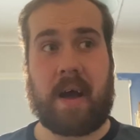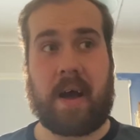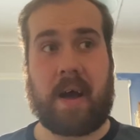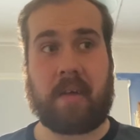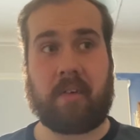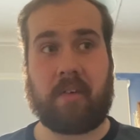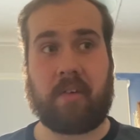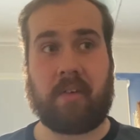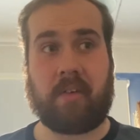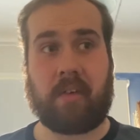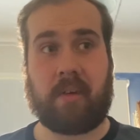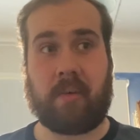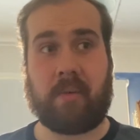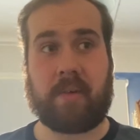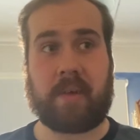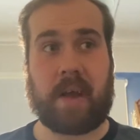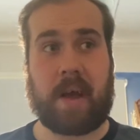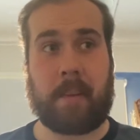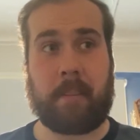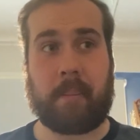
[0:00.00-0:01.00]
just as he was
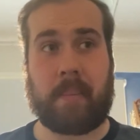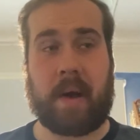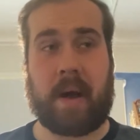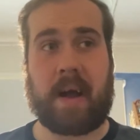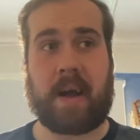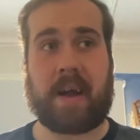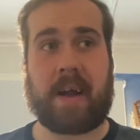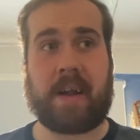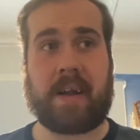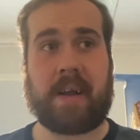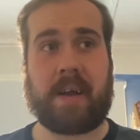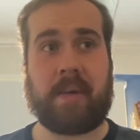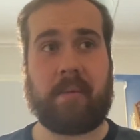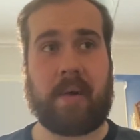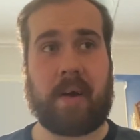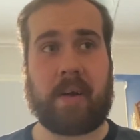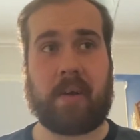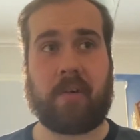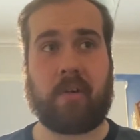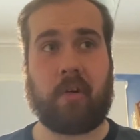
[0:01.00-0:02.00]
getting back, and he
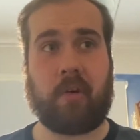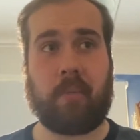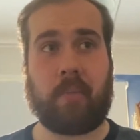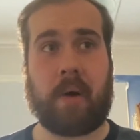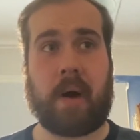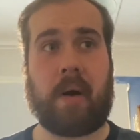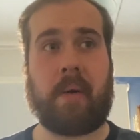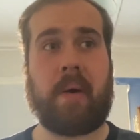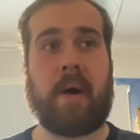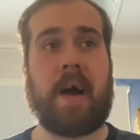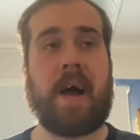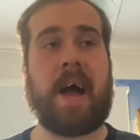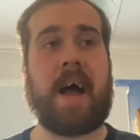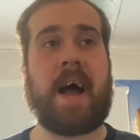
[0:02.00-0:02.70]
rang the doorbell